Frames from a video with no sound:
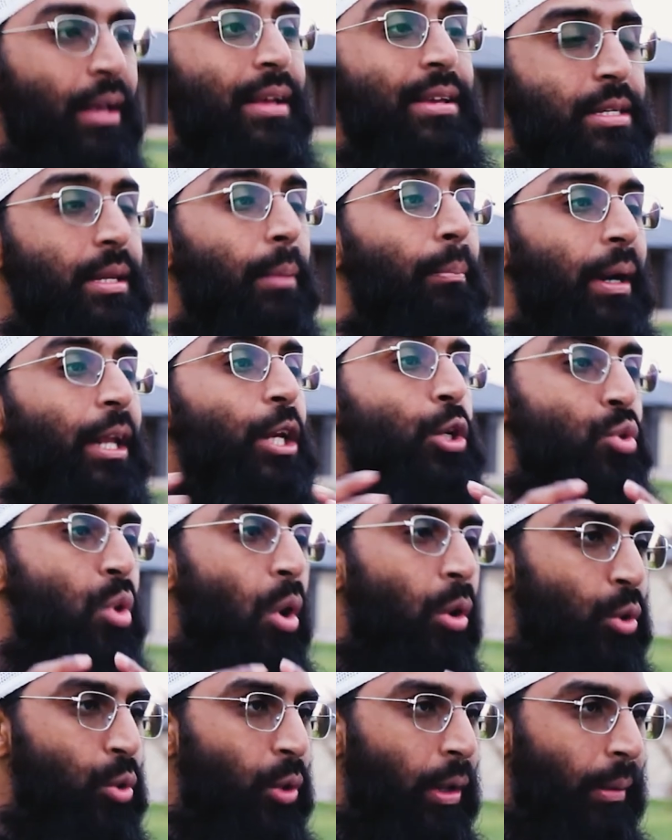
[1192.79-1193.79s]
Somebody
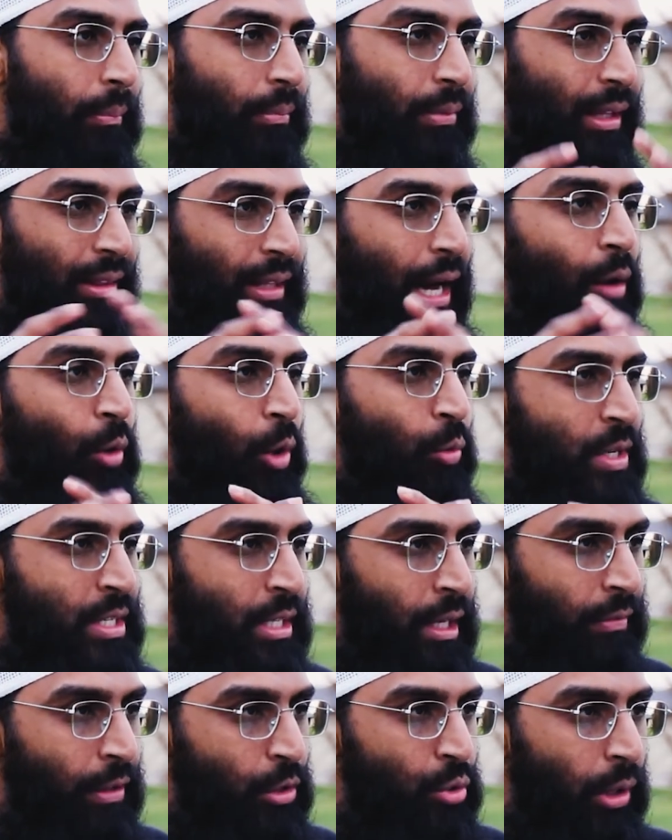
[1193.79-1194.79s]
talked to him. The Dawah was
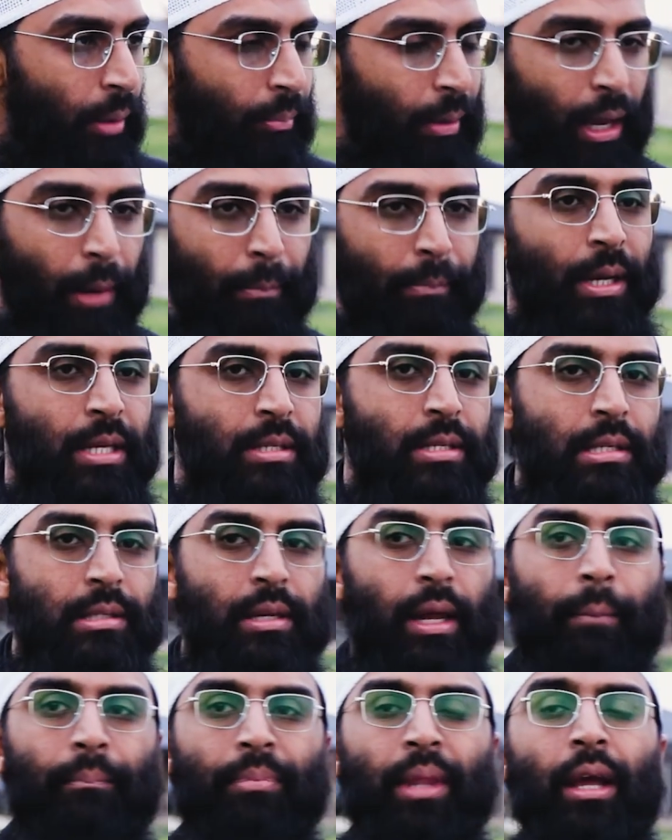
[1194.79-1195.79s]
given to him. He embraced
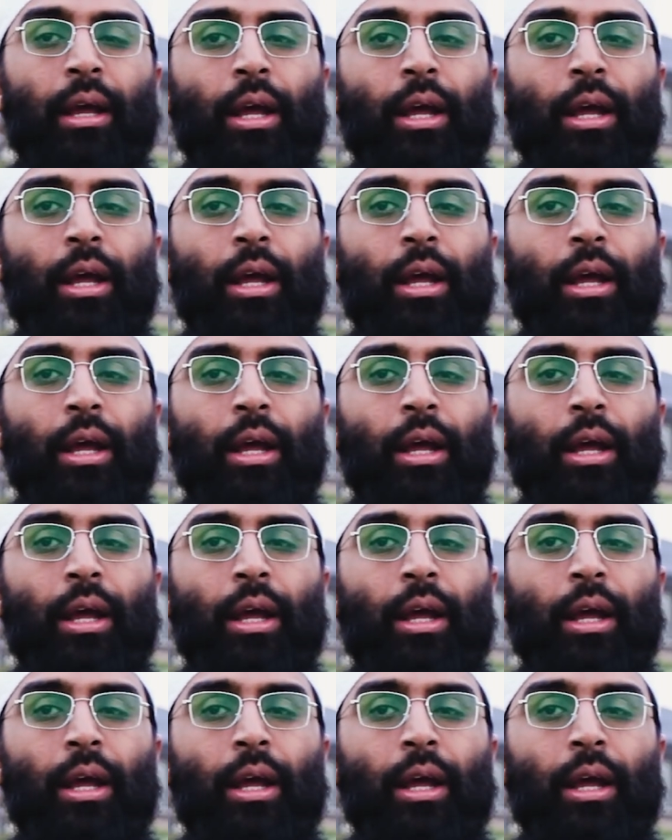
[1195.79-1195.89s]
Islam.